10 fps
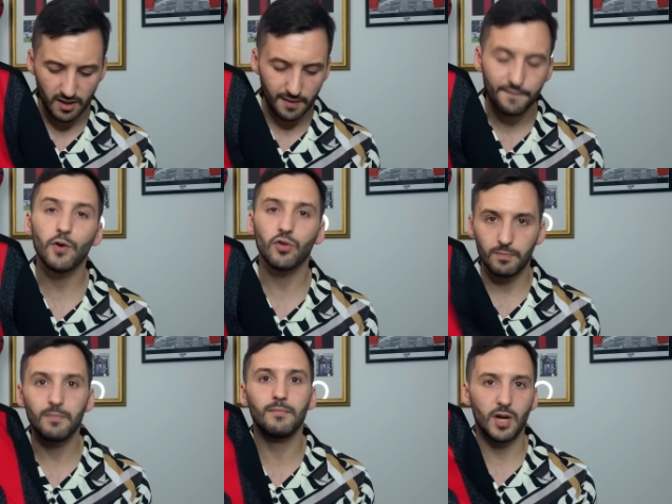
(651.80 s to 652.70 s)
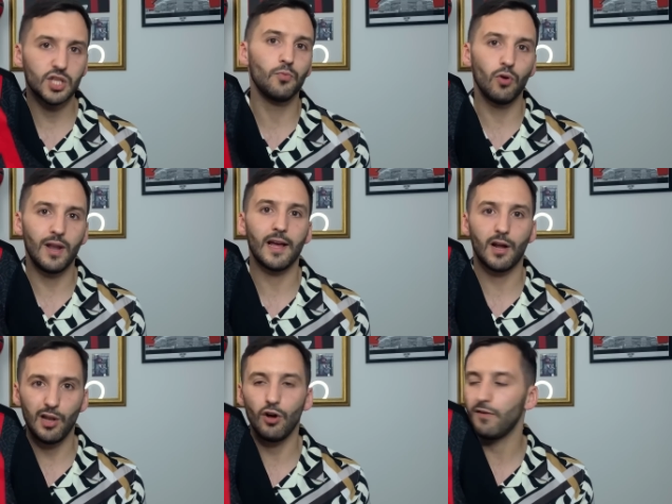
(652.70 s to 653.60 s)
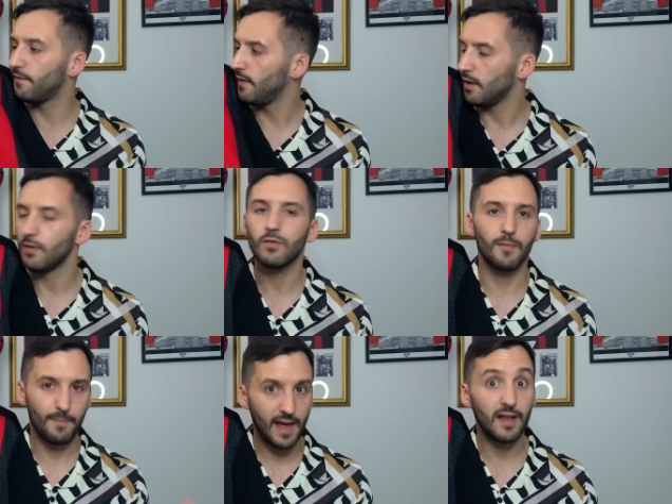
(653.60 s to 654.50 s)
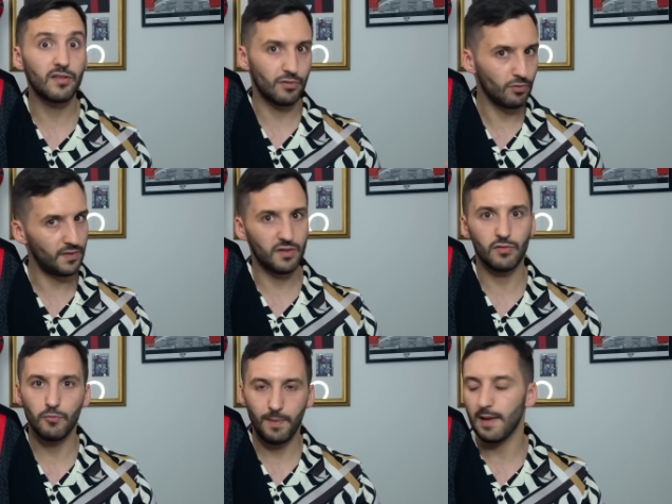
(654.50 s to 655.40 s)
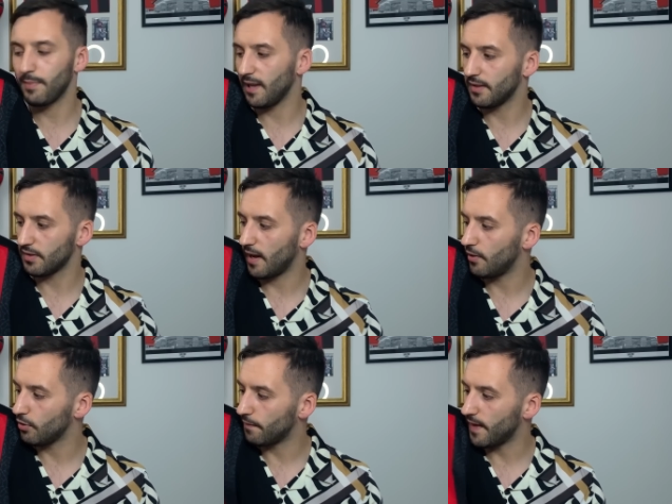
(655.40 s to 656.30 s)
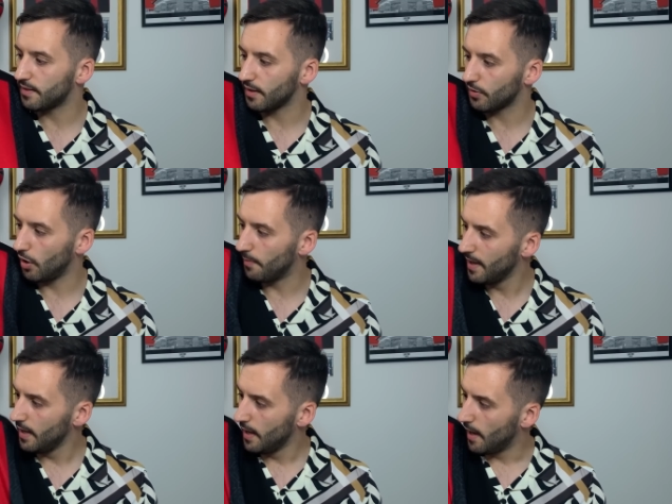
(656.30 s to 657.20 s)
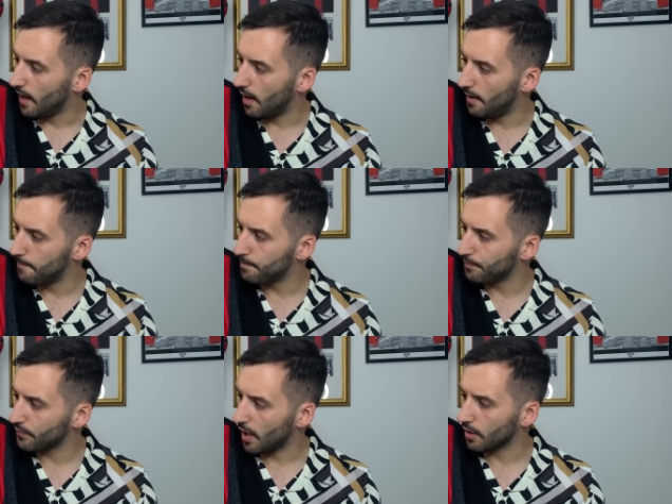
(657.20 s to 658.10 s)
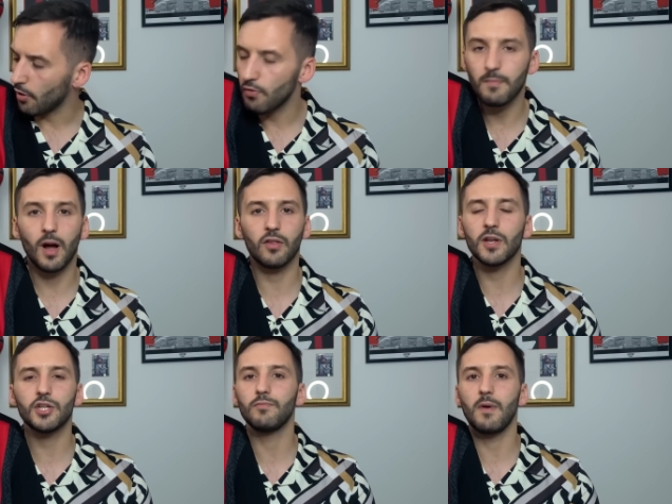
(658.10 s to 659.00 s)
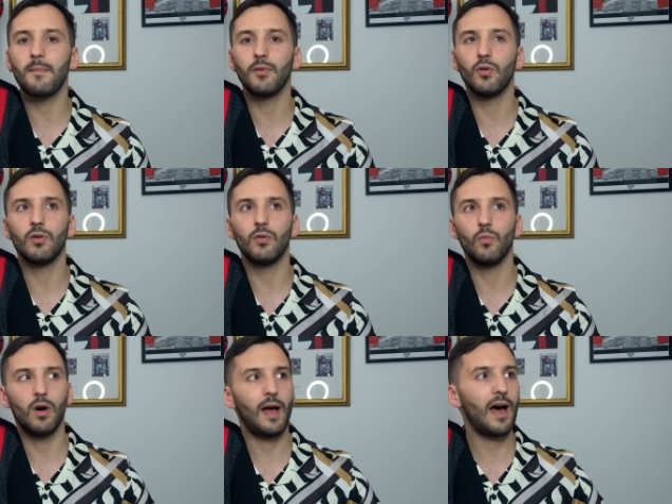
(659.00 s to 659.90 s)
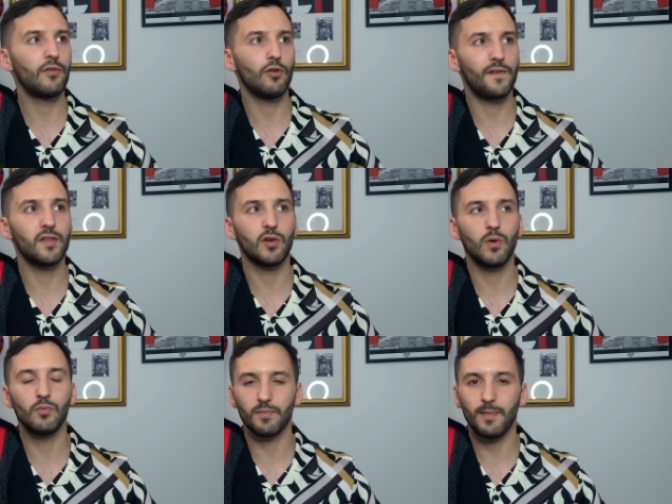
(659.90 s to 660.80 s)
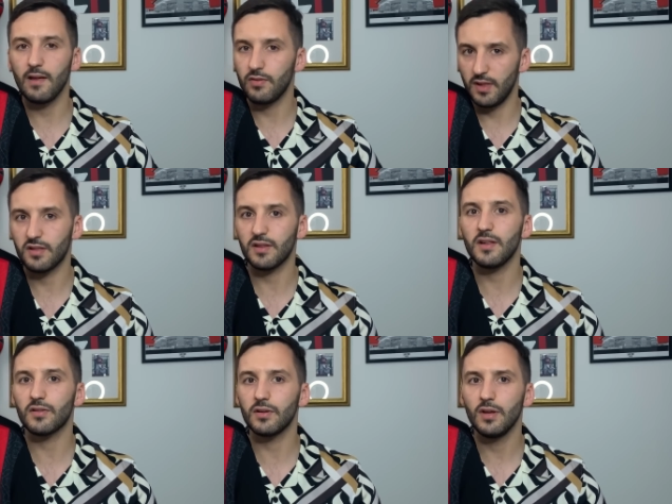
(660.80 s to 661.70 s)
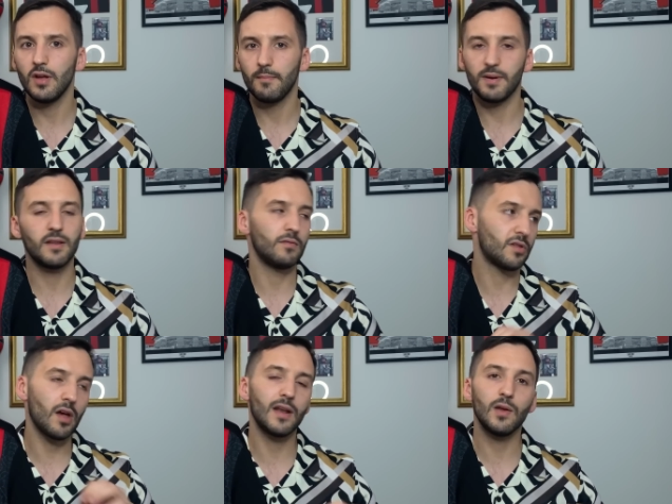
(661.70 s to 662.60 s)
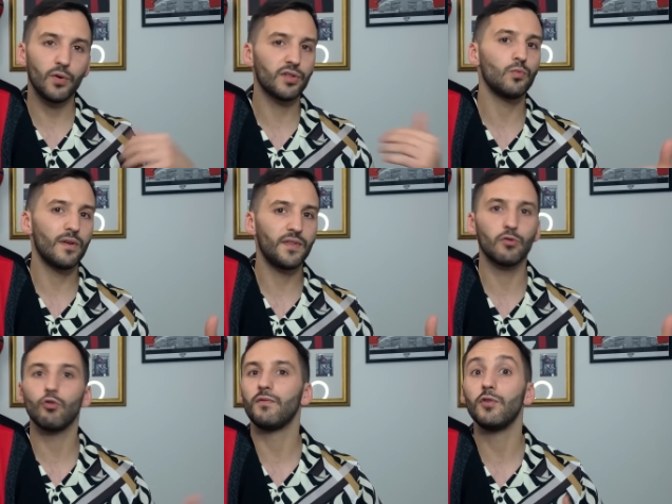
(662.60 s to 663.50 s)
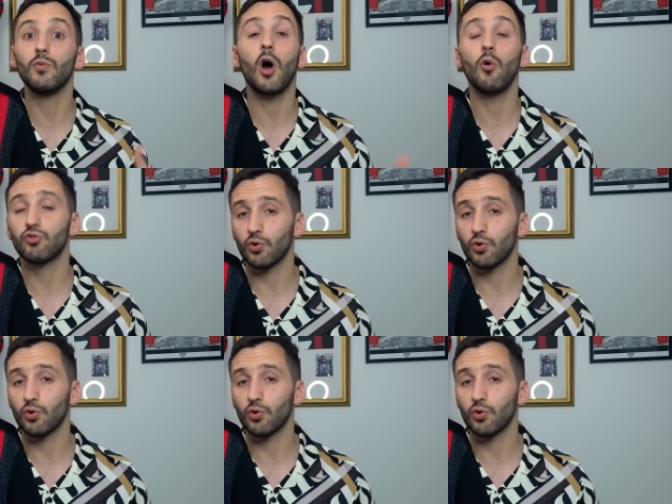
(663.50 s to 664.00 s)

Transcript: feels much more like cloth compared to sort of this new paper-like design on the authentic top. Um, I don't I don't actually remember what, how the authentic one was made this season, but it certainly wasn't with this sort of new ultra